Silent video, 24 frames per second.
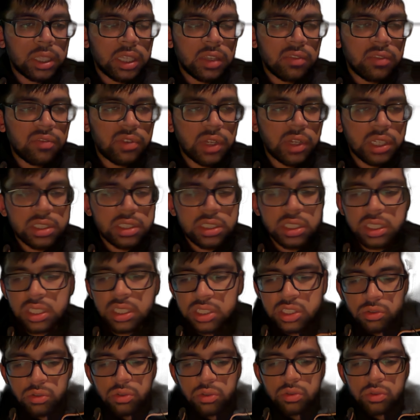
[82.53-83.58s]
fast Ethernet
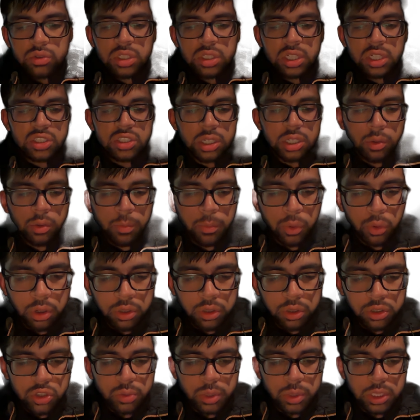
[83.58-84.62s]
0/0 port on the
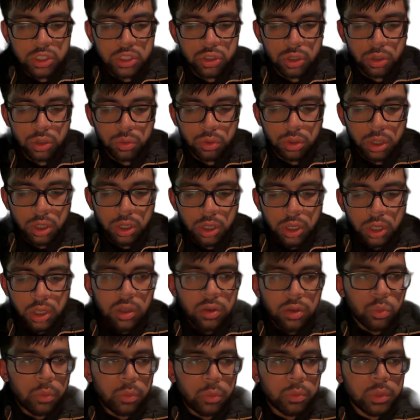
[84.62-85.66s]
switch. So
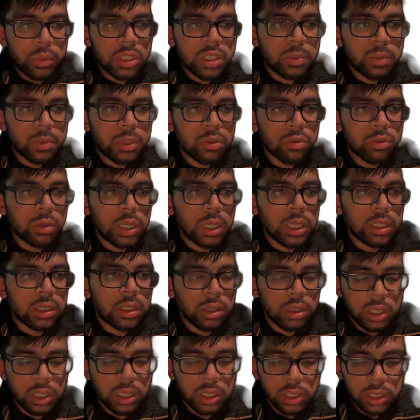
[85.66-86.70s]
what we need to be
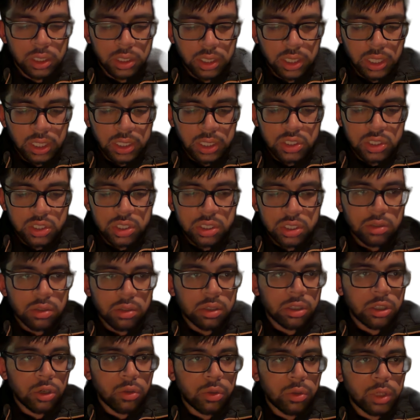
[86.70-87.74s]
doing is
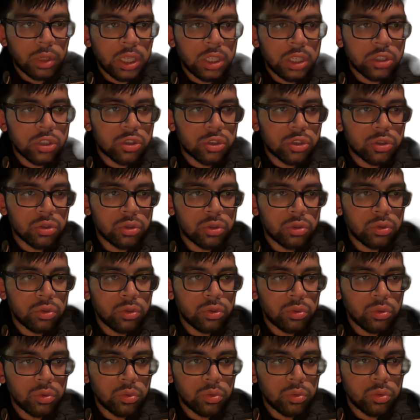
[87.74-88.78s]
go
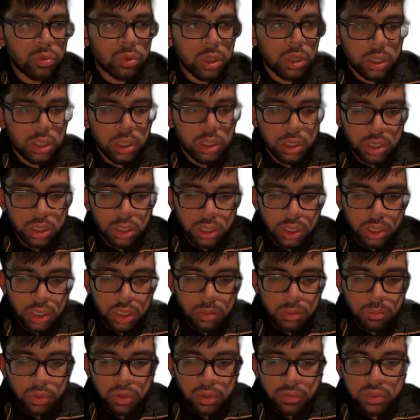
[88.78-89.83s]
into
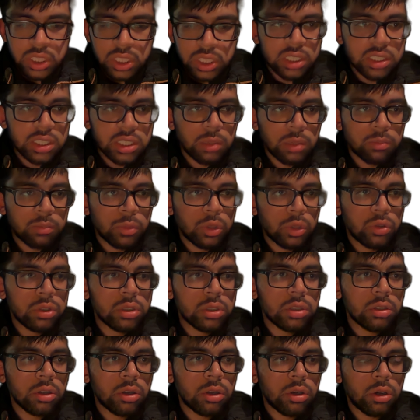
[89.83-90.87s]
privilege exec mode
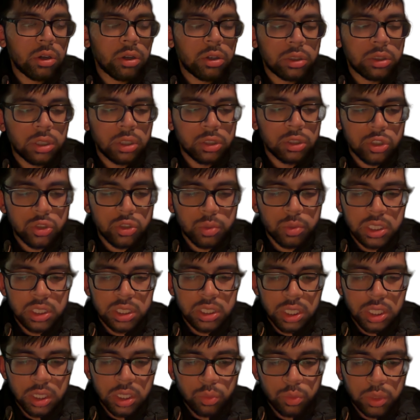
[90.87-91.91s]
on the switch.
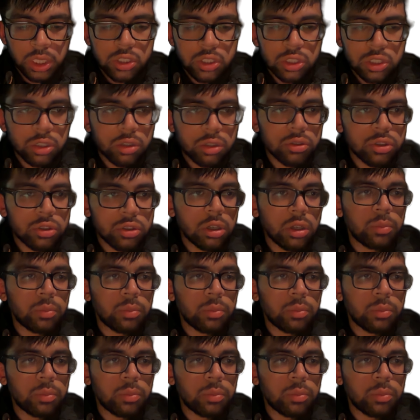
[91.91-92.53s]
Then we need to go into global